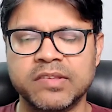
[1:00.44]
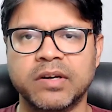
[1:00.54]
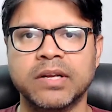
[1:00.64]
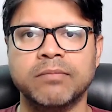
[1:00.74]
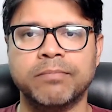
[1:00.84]
and
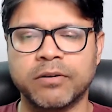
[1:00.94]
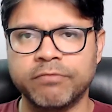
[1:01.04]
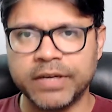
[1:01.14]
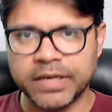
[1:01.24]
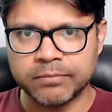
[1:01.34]
certain
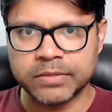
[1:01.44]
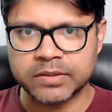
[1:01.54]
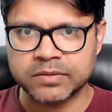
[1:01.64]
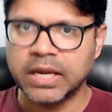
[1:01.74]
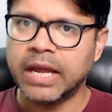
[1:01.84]
profit
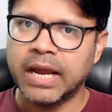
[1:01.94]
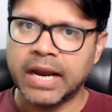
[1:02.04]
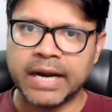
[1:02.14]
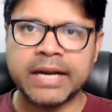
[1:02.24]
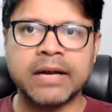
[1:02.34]
numbers.
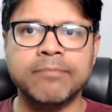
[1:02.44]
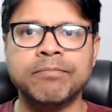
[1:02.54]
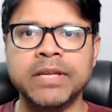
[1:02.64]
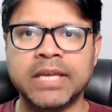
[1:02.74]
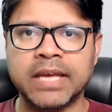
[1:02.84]
And
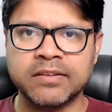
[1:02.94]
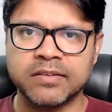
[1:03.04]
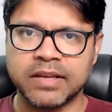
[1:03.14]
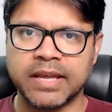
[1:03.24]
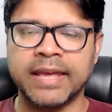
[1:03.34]
company has